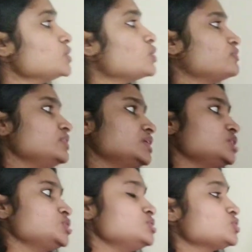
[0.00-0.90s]
the
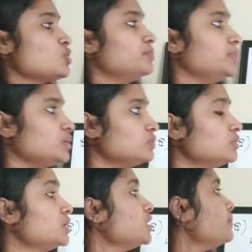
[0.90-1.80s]
configuration shown
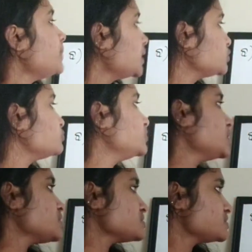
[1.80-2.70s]
below, part of a
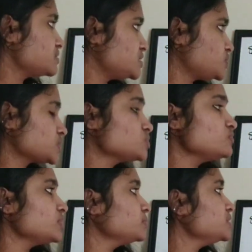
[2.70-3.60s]
larger network. So
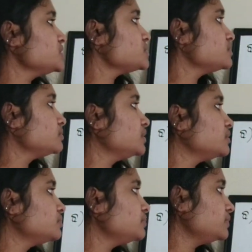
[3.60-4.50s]
from this
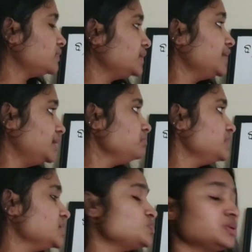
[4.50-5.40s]
name
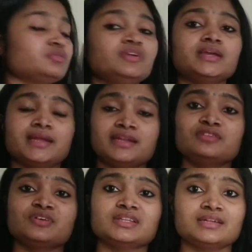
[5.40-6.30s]
network, we can
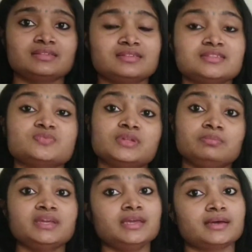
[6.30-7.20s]
identify that this will
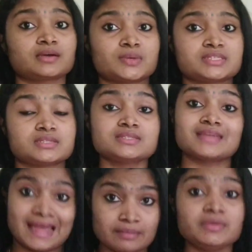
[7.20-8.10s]
be a question. This
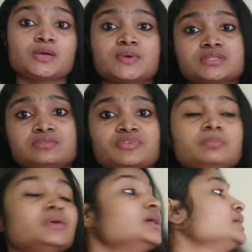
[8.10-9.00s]
can be a question
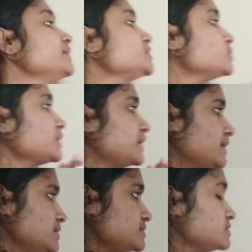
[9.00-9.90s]
from network
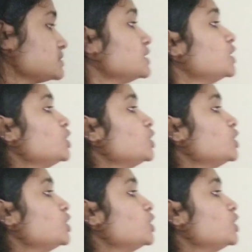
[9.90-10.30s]
analysis.